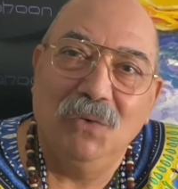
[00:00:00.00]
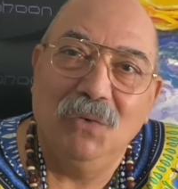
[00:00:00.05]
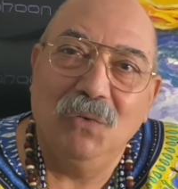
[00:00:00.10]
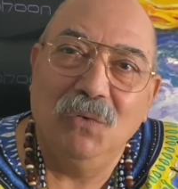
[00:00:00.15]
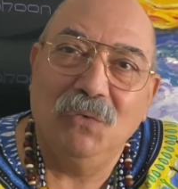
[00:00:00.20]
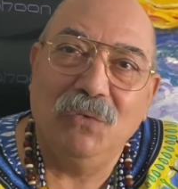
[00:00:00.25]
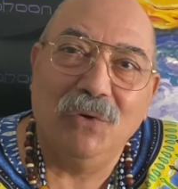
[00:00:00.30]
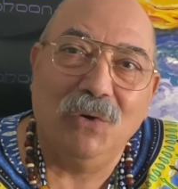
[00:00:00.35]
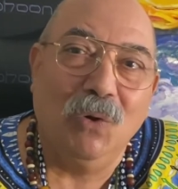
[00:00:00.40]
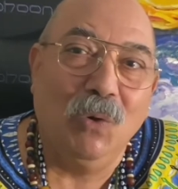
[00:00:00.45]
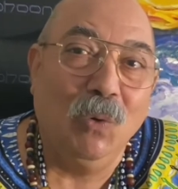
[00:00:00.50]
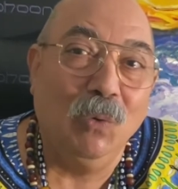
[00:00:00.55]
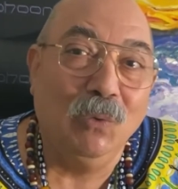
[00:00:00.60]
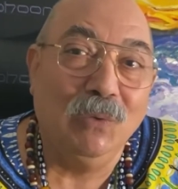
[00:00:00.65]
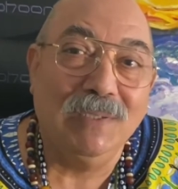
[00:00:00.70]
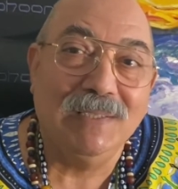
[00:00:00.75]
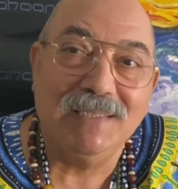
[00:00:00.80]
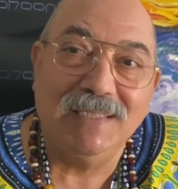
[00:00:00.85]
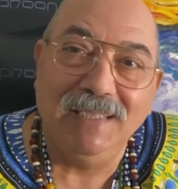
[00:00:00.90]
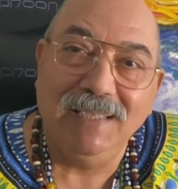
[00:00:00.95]
for all the
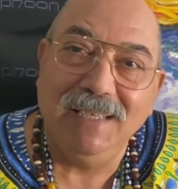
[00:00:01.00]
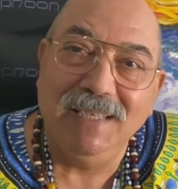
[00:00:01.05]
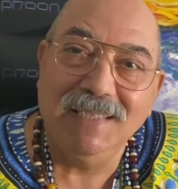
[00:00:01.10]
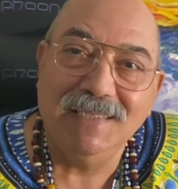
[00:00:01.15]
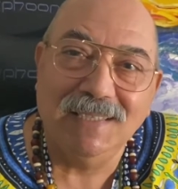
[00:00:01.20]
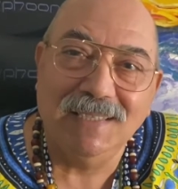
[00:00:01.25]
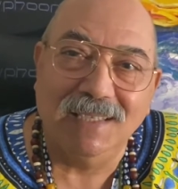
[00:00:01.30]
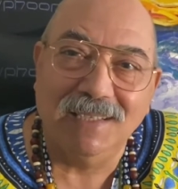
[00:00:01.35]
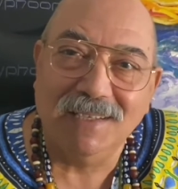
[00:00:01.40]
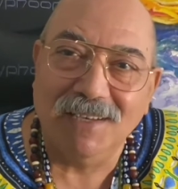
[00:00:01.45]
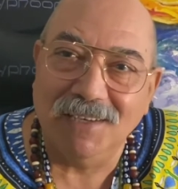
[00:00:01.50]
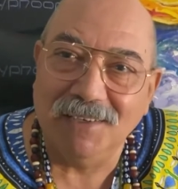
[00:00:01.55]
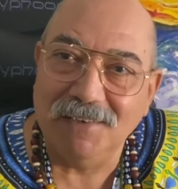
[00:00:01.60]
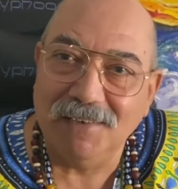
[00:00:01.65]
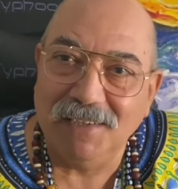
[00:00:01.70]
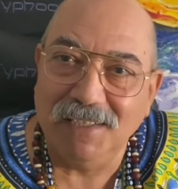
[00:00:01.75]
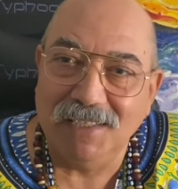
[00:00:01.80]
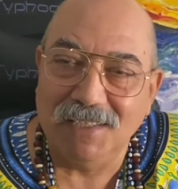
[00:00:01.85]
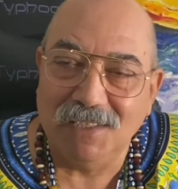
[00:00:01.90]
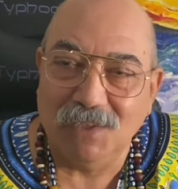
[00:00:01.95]
cities and
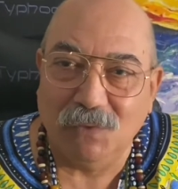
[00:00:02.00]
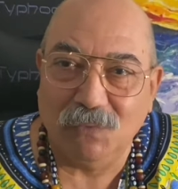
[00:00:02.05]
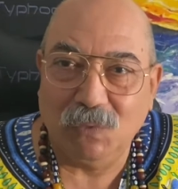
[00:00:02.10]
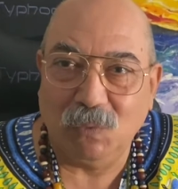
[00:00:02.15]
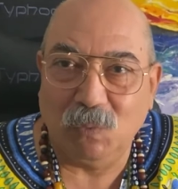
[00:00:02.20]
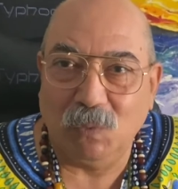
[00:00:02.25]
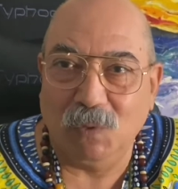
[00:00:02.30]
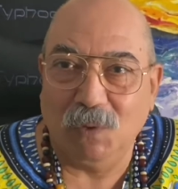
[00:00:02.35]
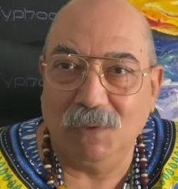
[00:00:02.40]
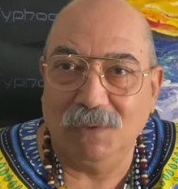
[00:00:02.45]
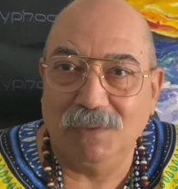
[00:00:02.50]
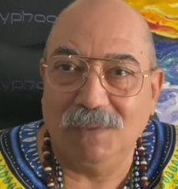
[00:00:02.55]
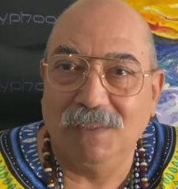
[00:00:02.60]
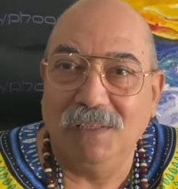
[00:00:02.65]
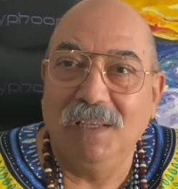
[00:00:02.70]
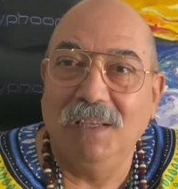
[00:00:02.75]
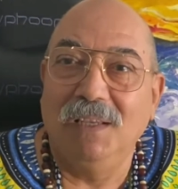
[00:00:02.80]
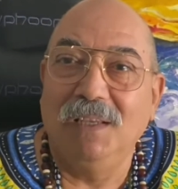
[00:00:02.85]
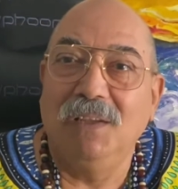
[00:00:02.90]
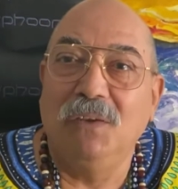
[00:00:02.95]
countries of the world.
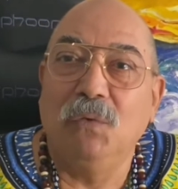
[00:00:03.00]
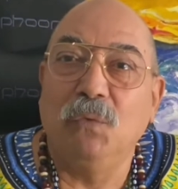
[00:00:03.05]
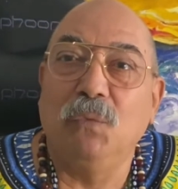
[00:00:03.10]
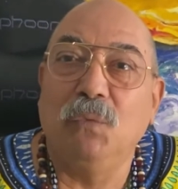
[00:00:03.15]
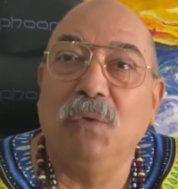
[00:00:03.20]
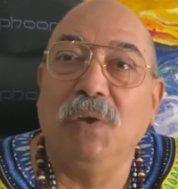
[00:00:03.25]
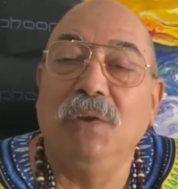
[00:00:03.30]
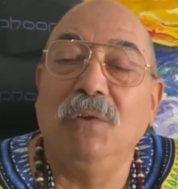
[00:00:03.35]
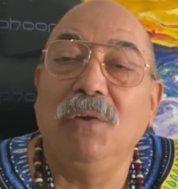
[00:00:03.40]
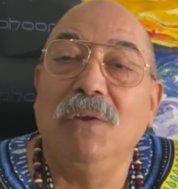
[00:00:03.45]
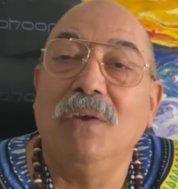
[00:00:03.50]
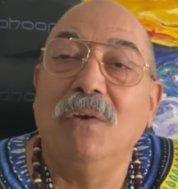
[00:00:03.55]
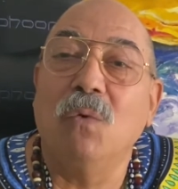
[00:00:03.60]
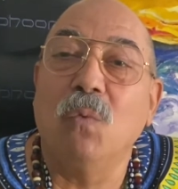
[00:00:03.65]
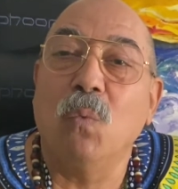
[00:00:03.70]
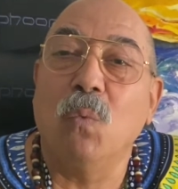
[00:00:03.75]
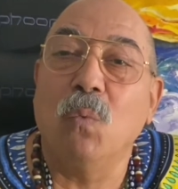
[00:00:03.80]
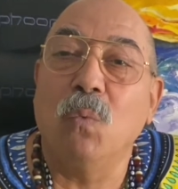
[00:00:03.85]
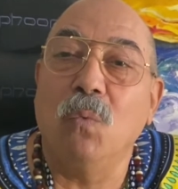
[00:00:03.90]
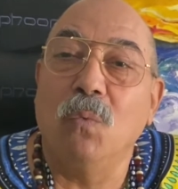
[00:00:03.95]
We
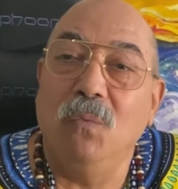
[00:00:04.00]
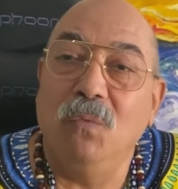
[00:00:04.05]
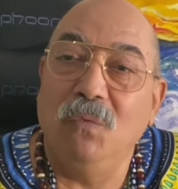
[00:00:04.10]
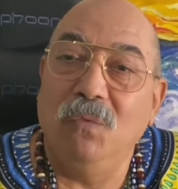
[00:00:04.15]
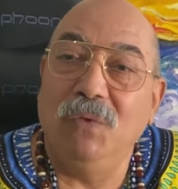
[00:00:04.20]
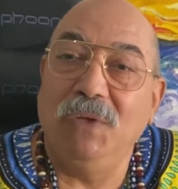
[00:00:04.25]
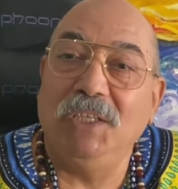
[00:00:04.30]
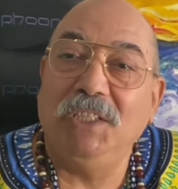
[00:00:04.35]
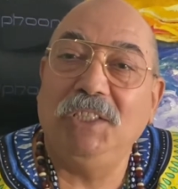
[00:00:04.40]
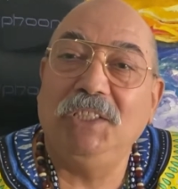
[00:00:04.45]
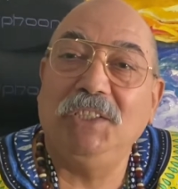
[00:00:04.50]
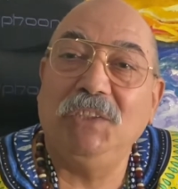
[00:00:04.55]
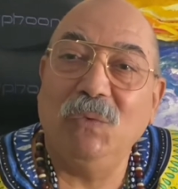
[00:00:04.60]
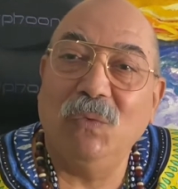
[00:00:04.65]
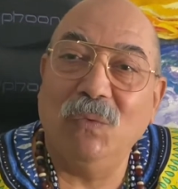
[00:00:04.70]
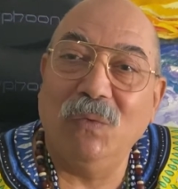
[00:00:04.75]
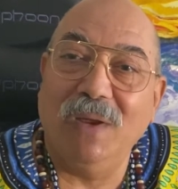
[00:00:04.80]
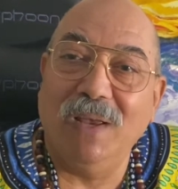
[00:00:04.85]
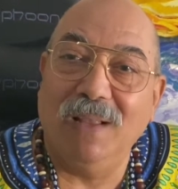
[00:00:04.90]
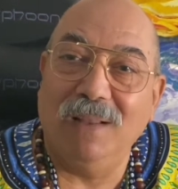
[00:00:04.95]
wish
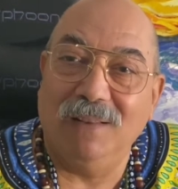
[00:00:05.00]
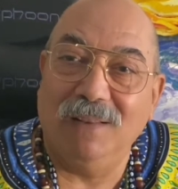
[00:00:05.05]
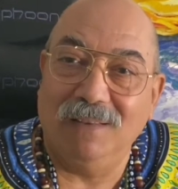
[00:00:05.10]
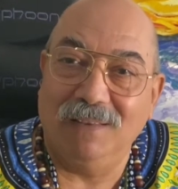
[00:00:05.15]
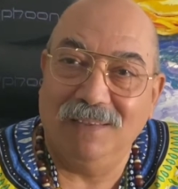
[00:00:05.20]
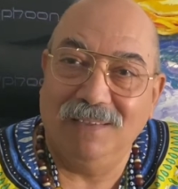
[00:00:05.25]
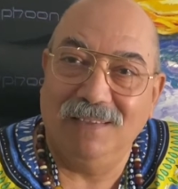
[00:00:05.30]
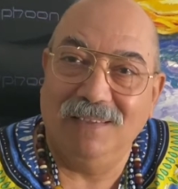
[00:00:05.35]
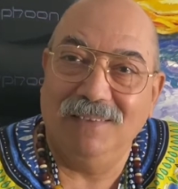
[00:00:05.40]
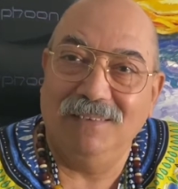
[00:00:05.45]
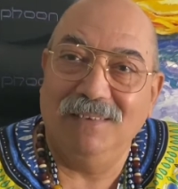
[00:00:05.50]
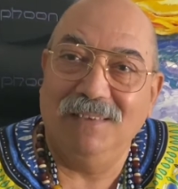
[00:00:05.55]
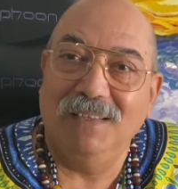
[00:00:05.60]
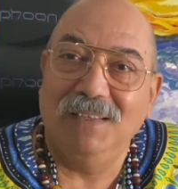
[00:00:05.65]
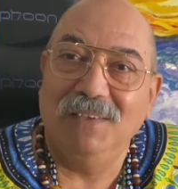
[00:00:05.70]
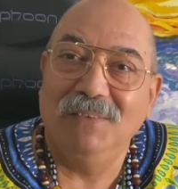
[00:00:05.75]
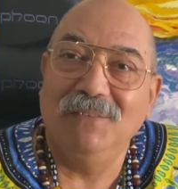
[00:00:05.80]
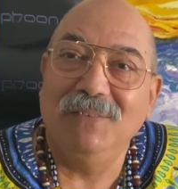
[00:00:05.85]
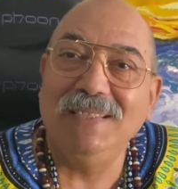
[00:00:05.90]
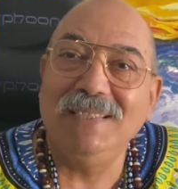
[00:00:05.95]
well,
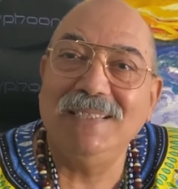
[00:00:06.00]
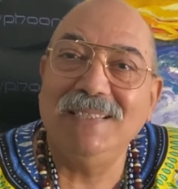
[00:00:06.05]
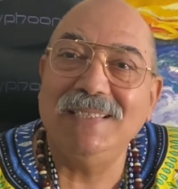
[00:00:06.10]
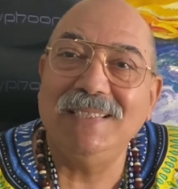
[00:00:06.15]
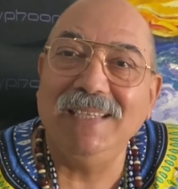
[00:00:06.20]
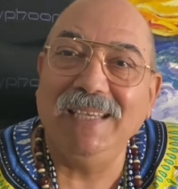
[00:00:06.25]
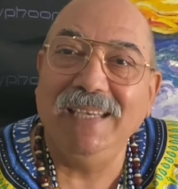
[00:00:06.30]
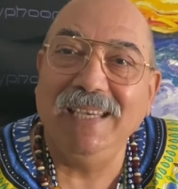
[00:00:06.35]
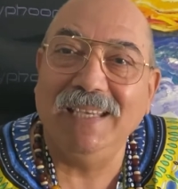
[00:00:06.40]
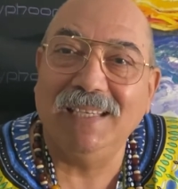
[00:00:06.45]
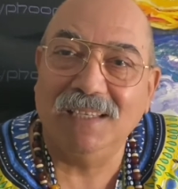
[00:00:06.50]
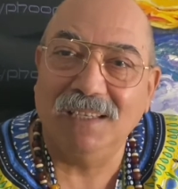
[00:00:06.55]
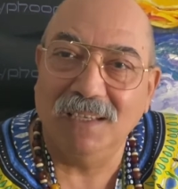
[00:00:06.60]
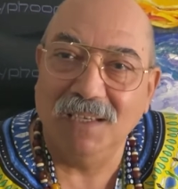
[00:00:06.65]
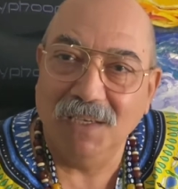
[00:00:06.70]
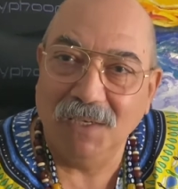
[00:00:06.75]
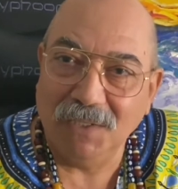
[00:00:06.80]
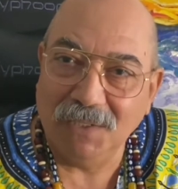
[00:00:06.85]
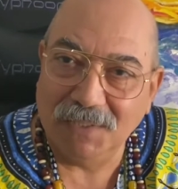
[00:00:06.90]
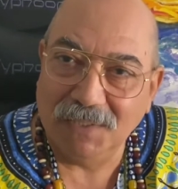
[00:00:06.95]
we seek
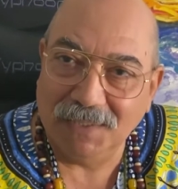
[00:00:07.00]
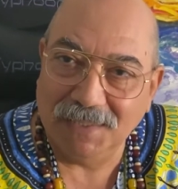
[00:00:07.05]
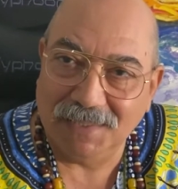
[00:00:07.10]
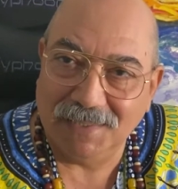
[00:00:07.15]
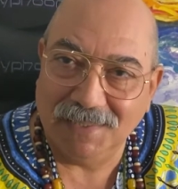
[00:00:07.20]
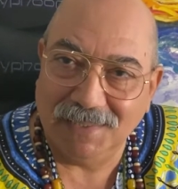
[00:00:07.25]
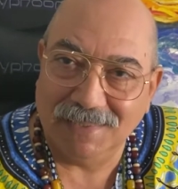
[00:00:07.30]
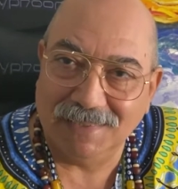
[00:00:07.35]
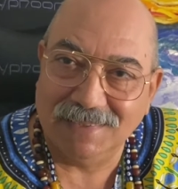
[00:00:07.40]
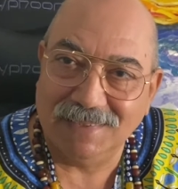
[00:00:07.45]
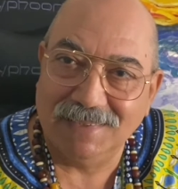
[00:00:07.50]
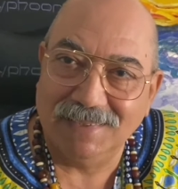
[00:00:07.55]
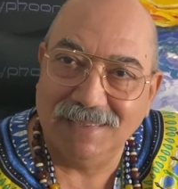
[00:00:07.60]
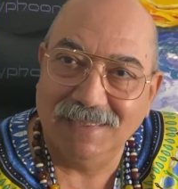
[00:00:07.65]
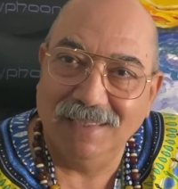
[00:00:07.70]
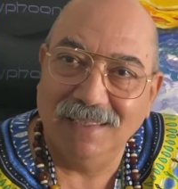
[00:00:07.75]
goodness,